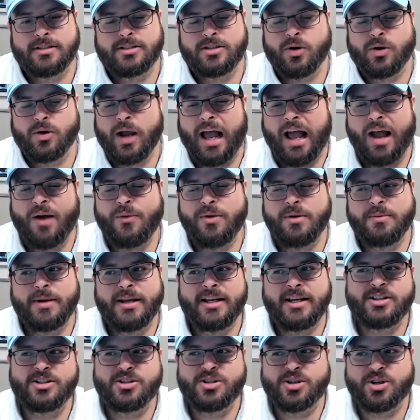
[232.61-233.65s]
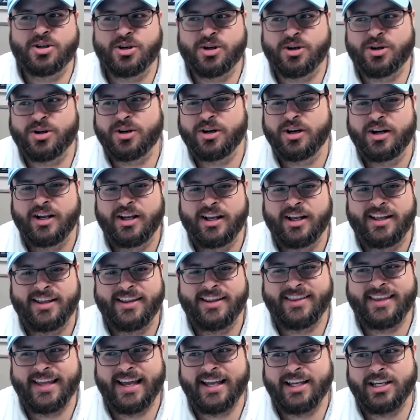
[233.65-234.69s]
So I would make sure
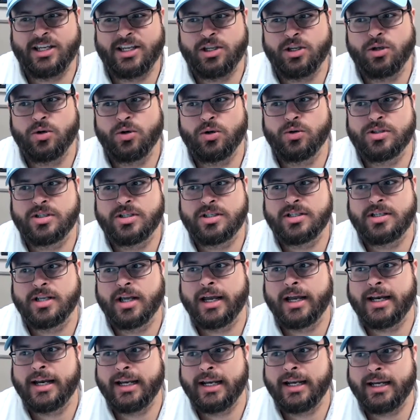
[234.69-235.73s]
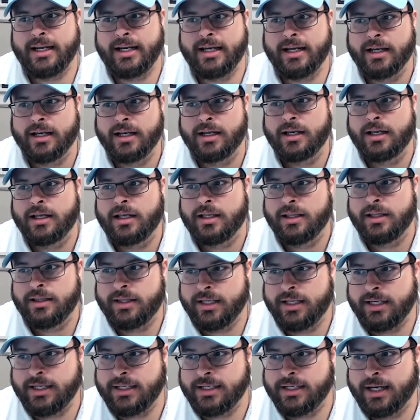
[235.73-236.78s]
that you study
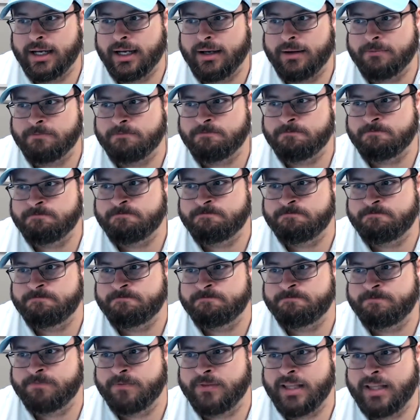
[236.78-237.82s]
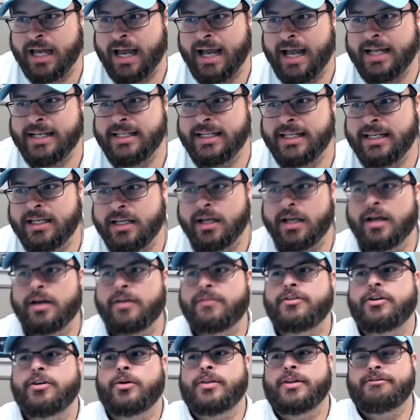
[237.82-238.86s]
the idea
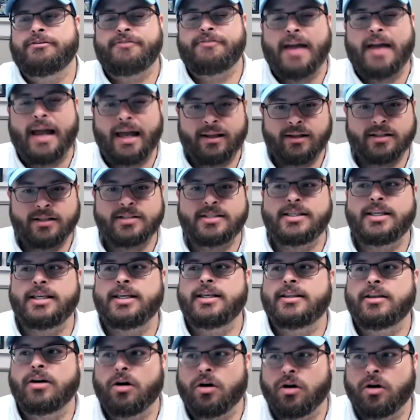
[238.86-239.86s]
of, the fallacy,